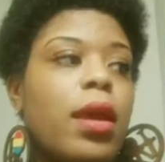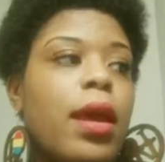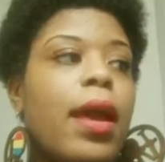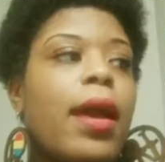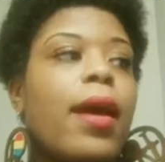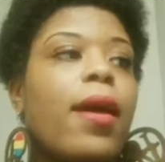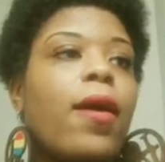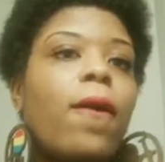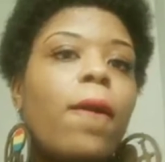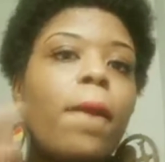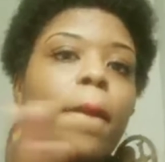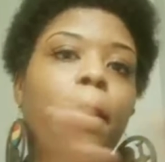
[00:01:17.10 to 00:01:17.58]

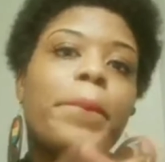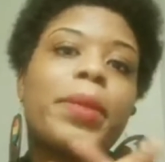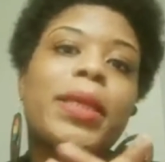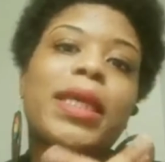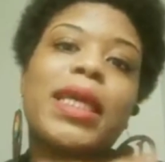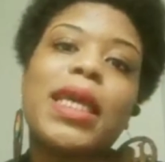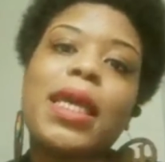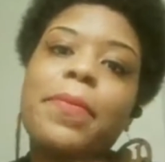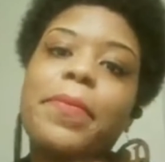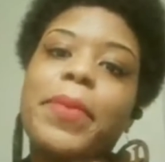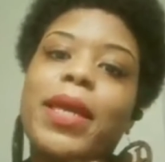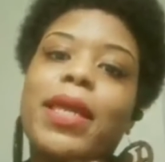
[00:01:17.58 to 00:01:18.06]

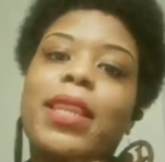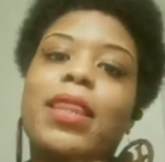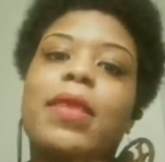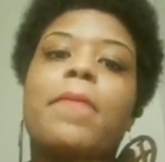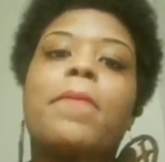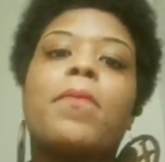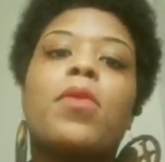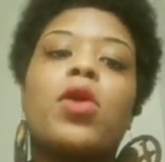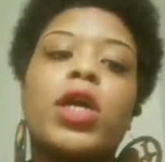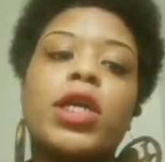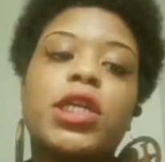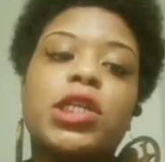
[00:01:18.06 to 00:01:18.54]
help keep
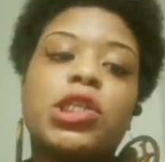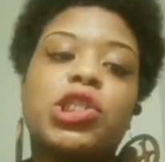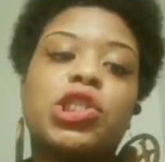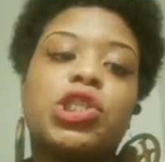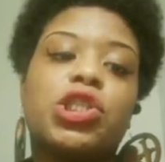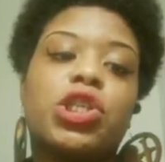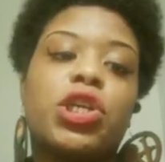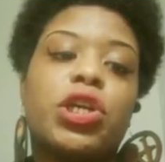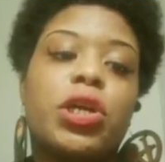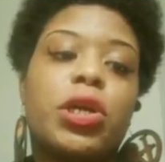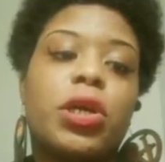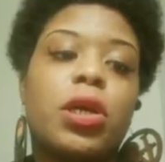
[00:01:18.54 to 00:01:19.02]
in the
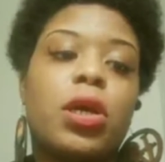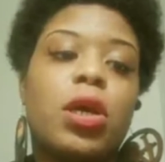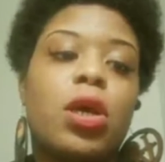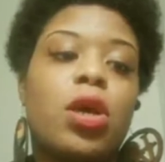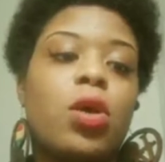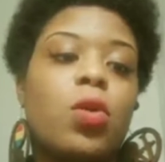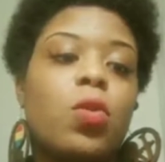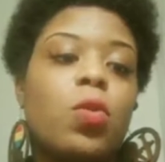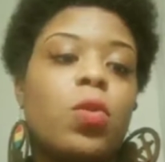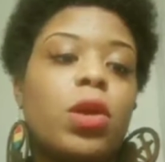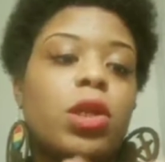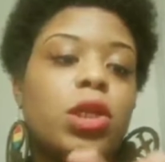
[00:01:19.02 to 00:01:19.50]
moisture,
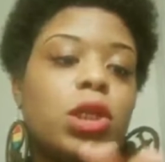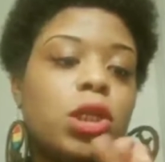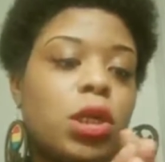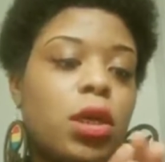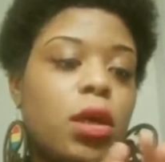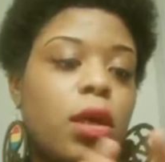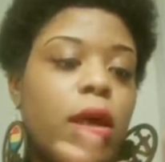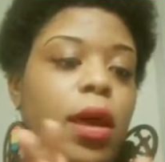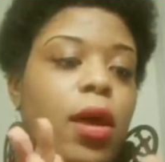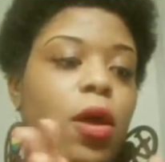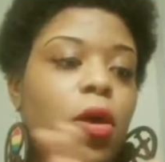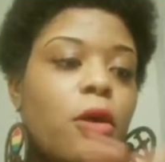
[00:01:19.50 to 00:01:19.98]
which
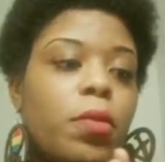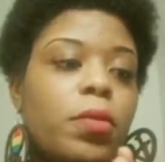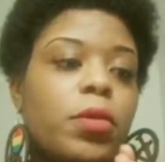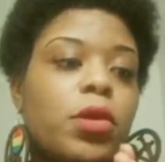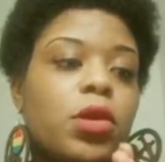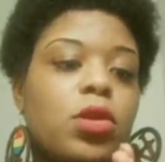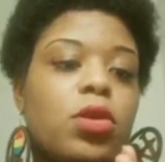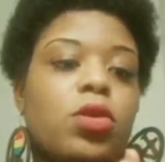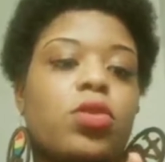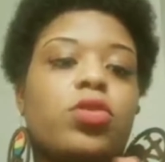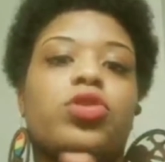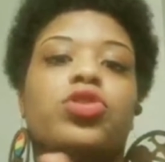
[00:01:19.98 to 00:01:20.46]
will
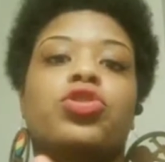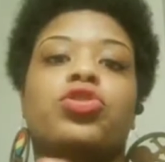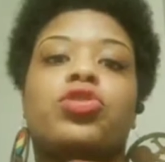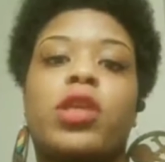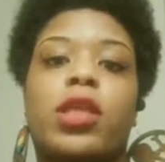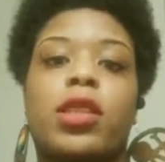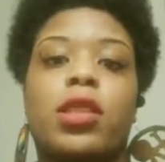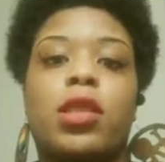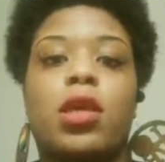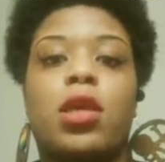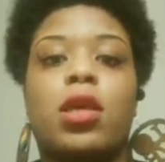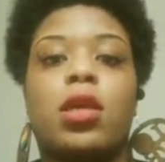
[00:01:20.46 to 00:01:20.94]
help,
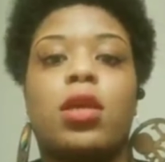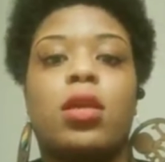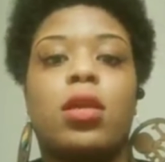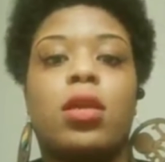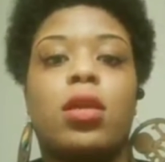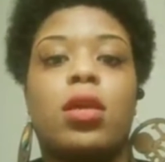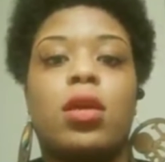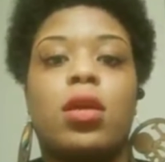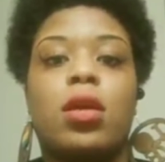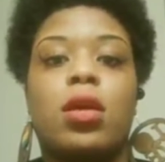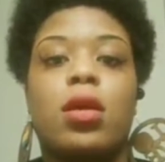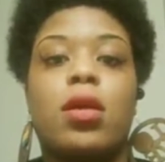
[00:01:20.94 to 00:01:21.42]

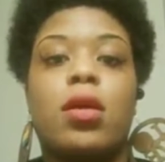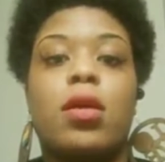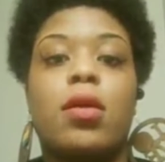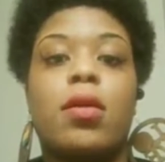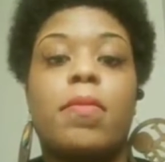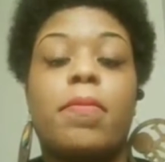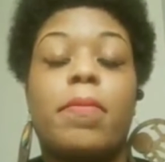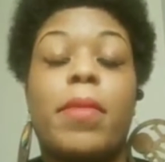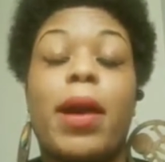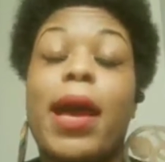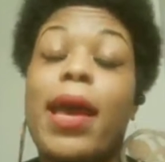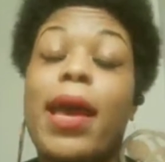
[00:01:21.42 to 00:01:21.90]
strengthen
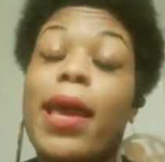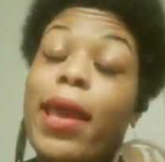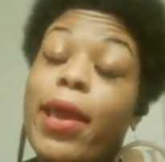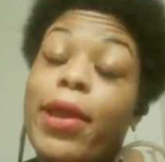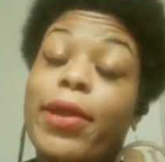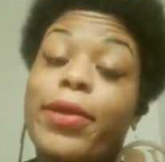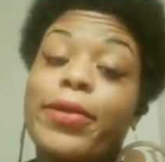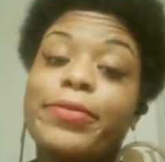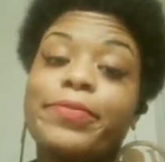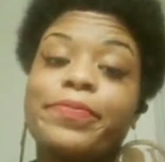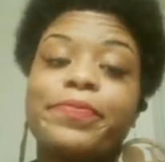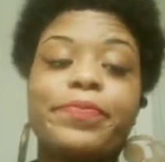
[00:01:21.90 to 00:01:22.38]
my
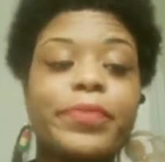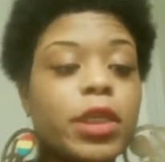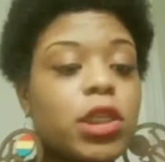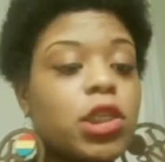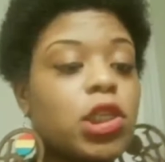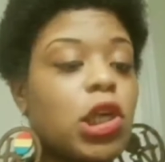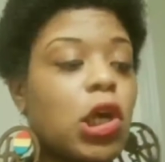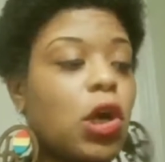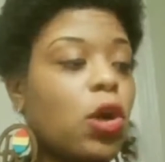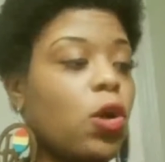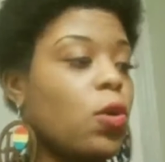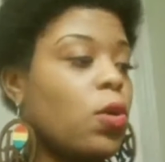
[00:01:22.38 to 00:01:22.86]
hair.
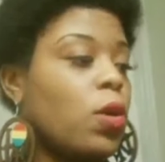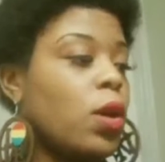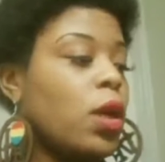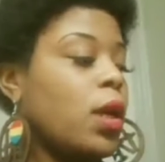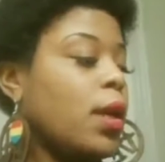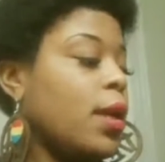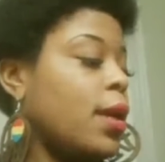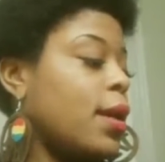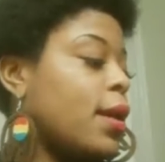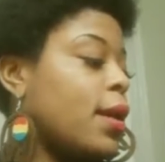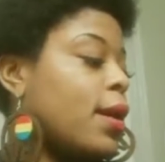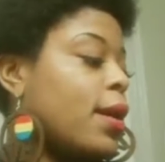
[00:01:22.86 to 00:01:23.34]

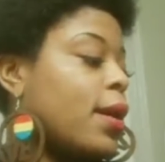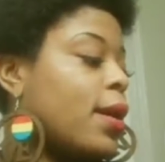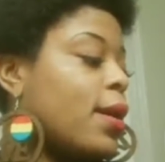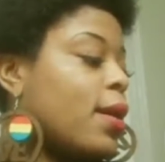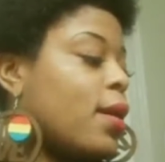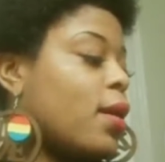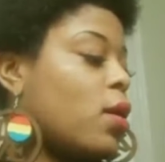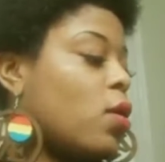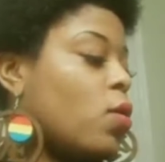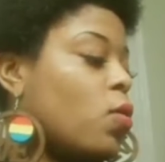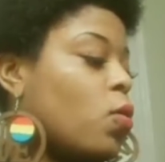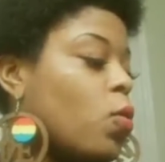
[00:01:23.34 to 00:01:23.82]
So
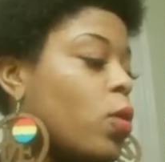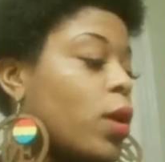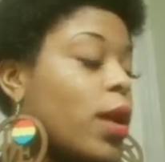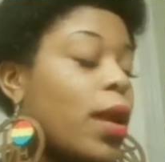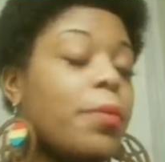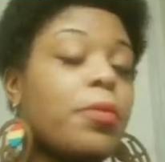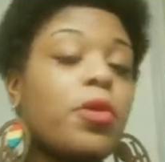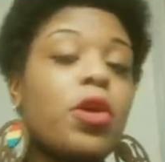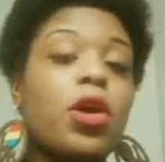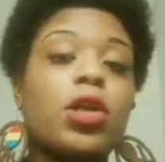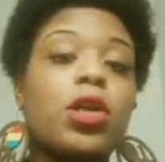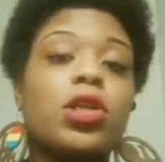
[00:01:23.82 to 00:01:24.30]

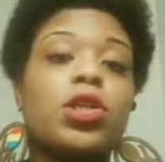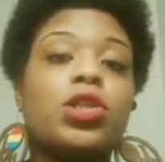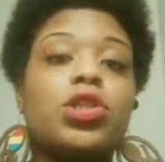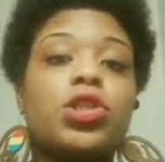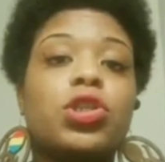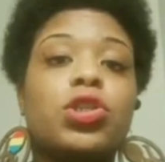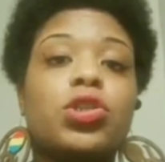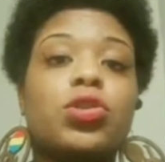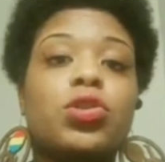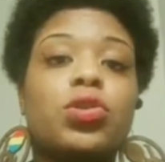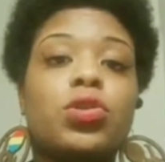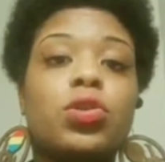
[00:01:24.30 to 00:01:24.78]
what I'm going
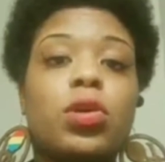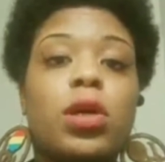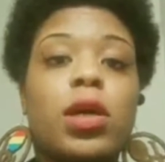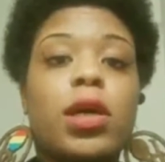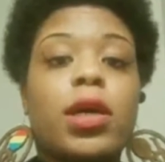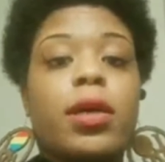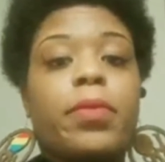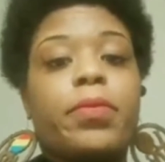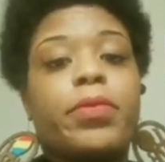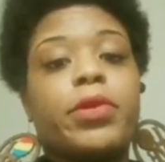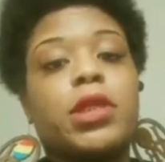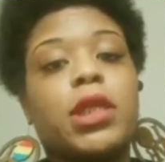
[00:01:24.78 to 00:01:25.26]
to do,
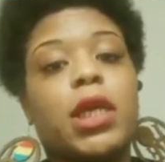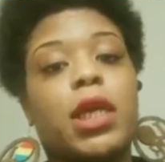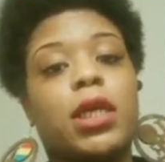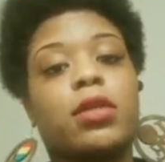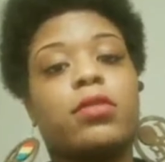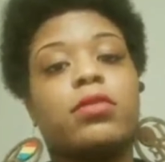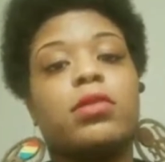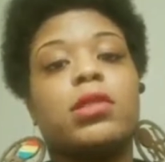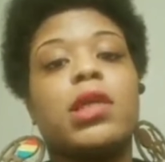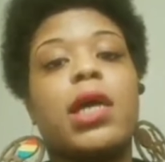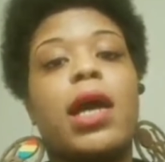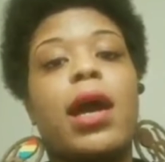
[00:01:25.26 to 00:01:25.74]
a good
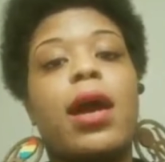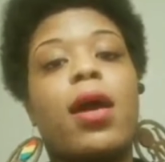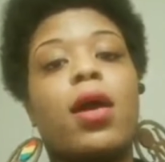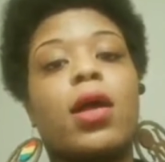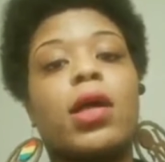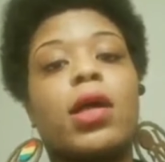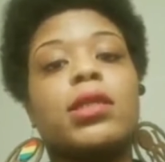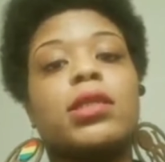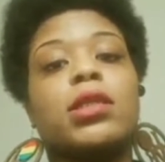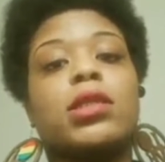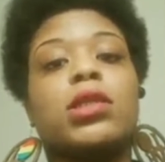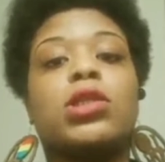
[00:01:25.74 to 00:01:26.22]
protective
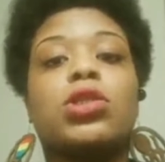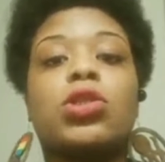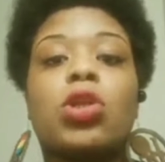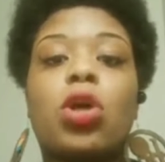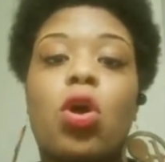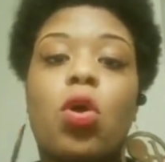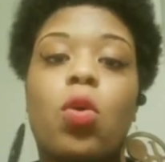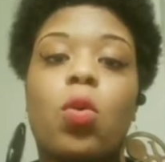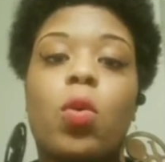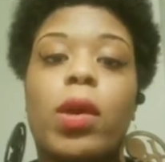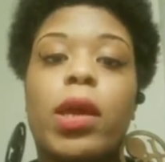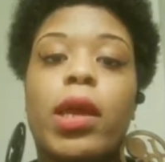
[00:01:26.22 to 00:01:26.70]
style is a
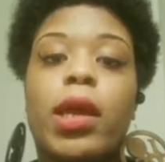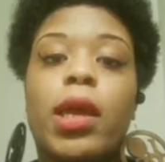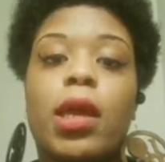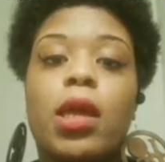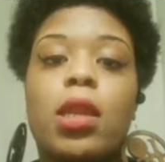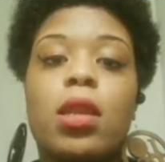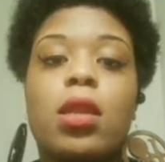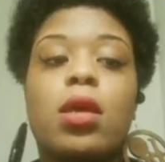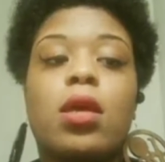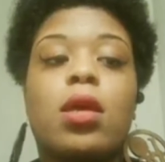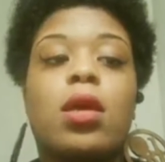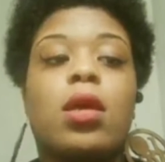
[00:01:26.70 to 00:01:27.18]

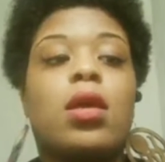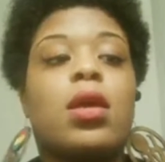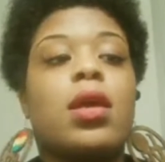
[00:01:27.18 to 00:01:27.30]
sew-in